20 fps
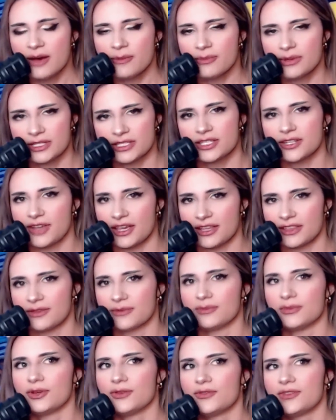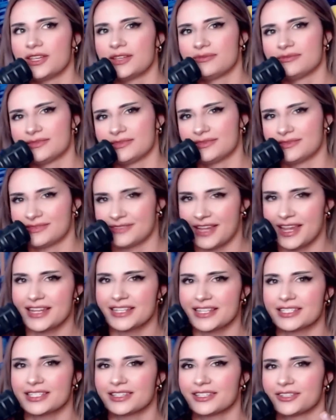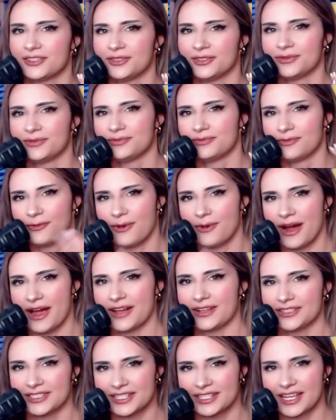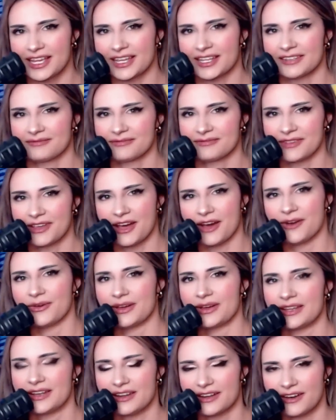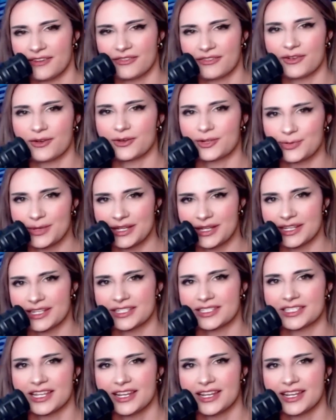But so yeah, the movie takes a little while to get going. And of course, because